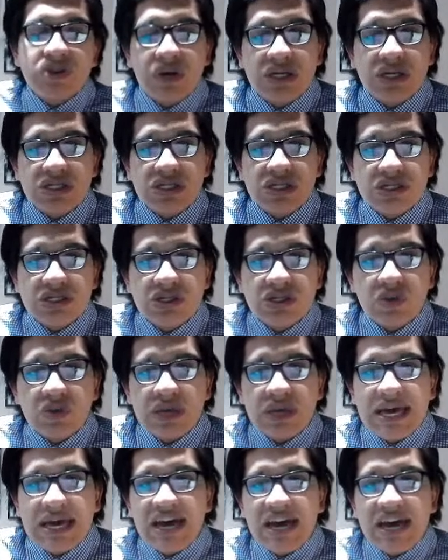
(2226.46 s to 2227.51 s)
question. So
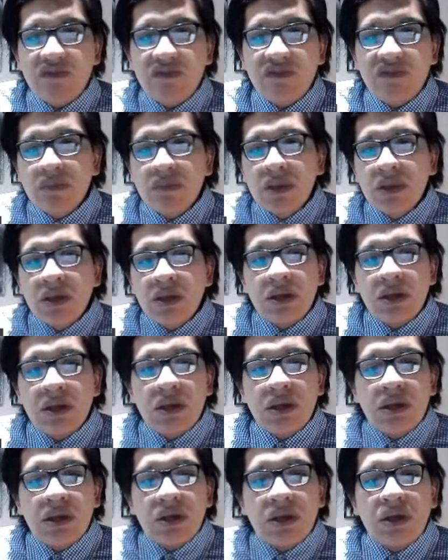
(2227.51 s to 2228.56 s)
we have
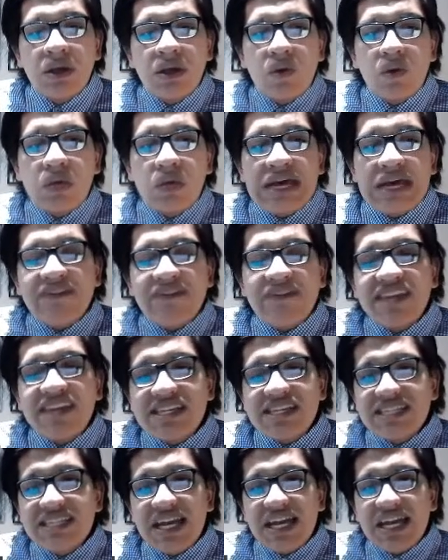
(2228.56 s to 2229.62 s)
we have
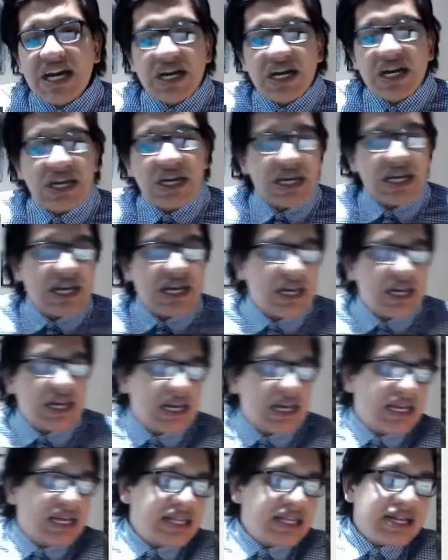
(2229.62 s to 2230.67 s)
these that are
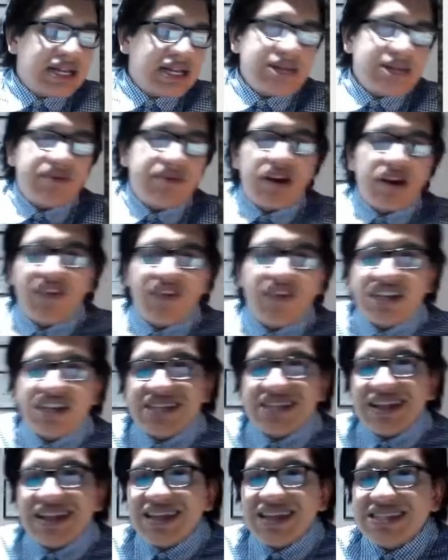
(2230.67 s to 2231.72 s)
uh, that very
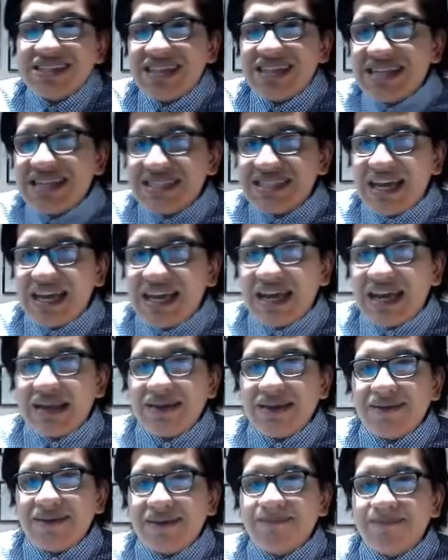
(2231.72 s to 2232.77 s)
basically says that
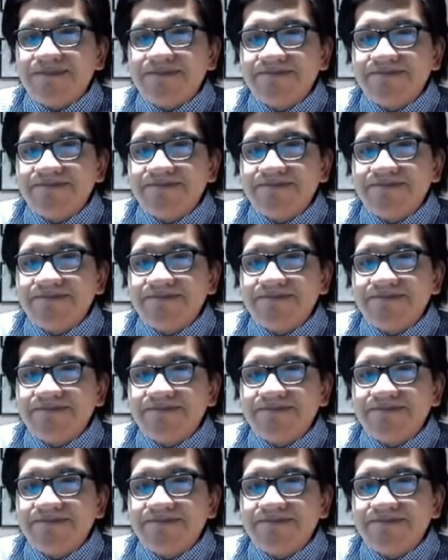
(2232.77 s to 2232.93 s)
uh,